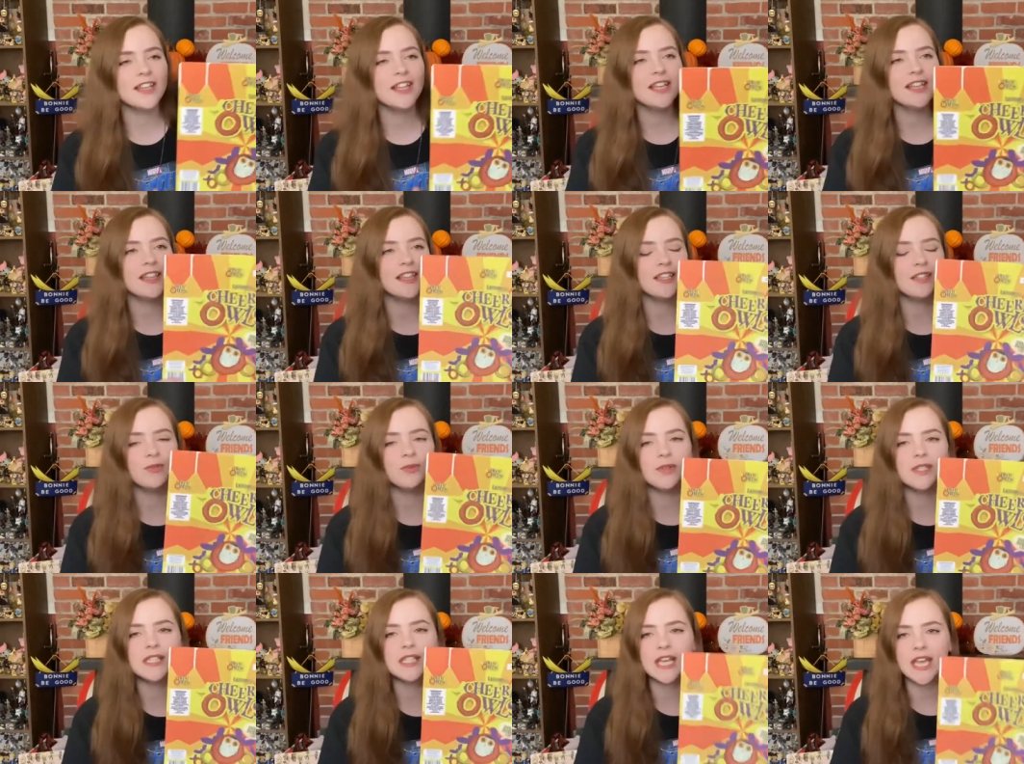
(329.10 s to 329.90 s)
this
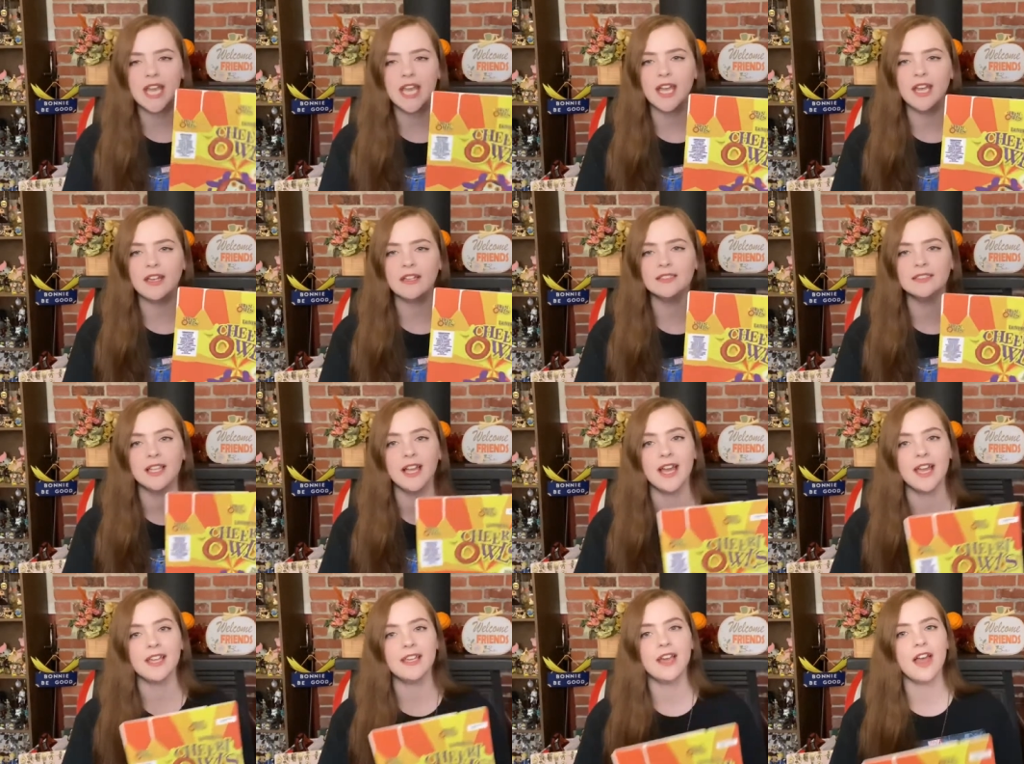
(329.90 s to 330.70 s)
was in
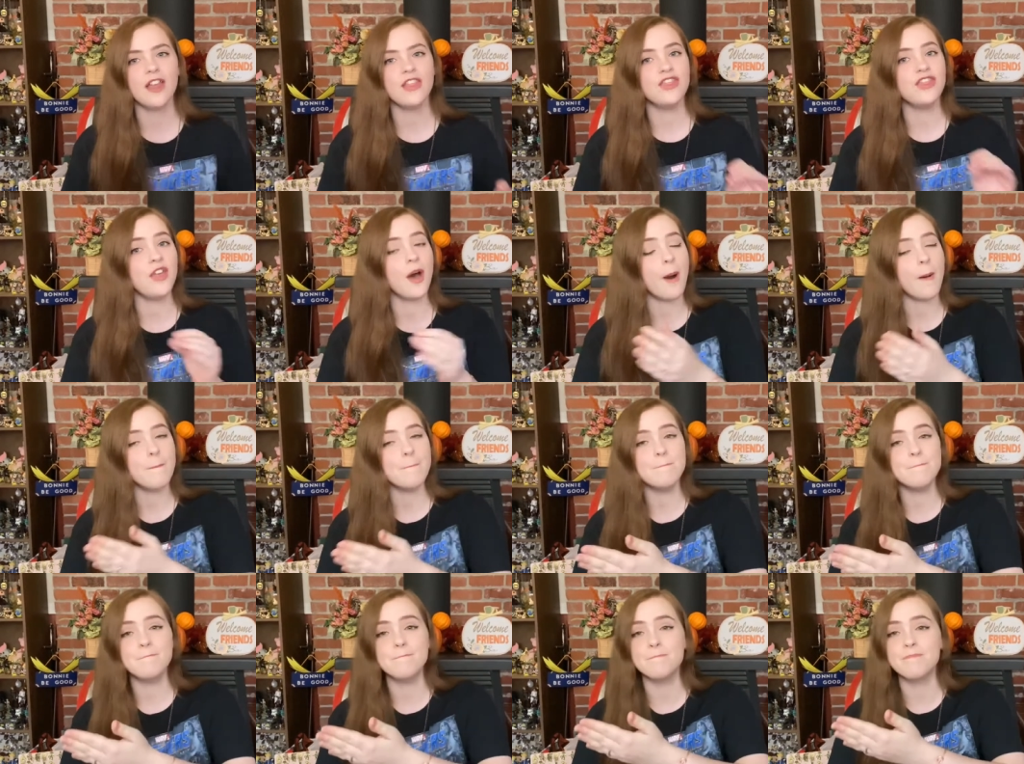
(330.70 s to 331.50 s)
like the
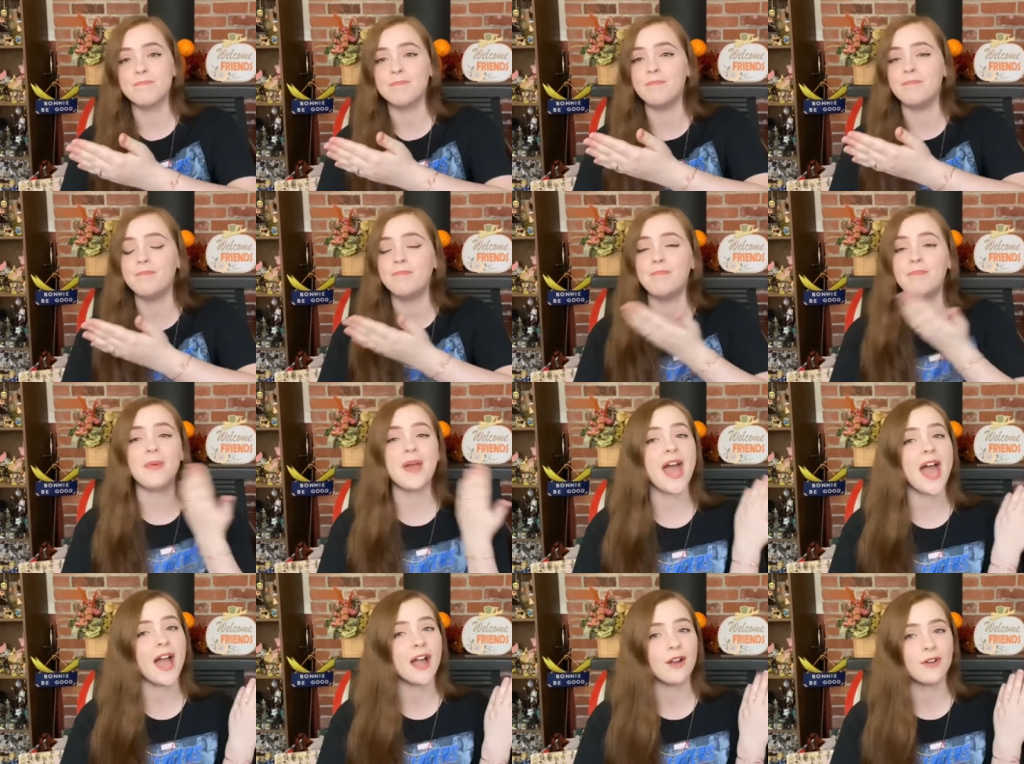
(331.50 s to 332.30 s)

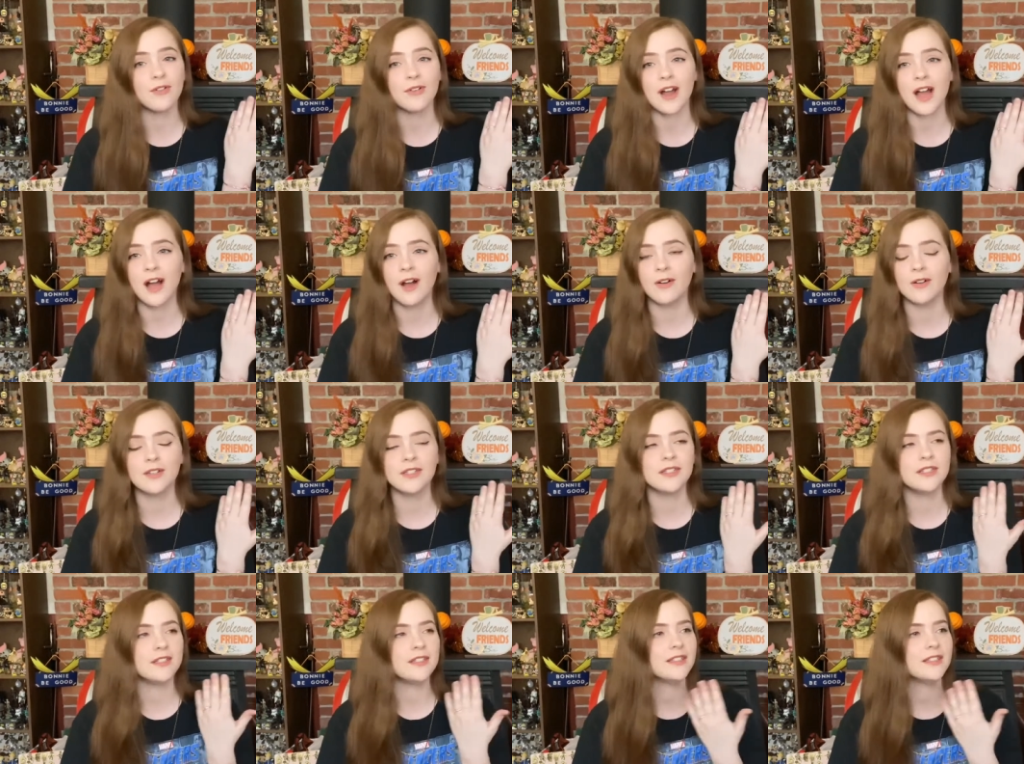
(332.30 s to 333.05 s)
background,